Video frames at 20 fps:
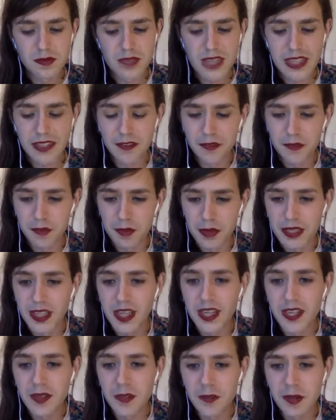I've
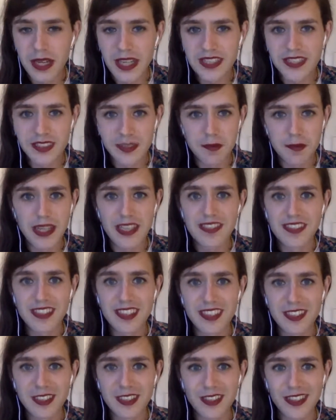begun by
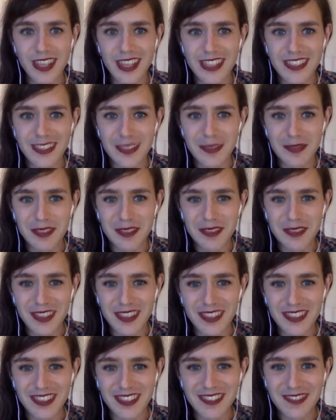debasing the whole concept of
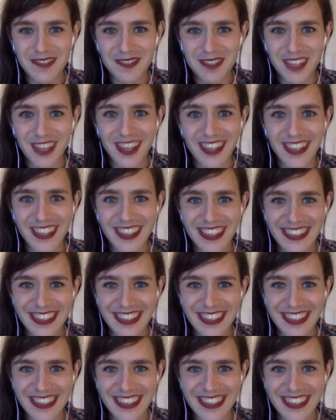this talk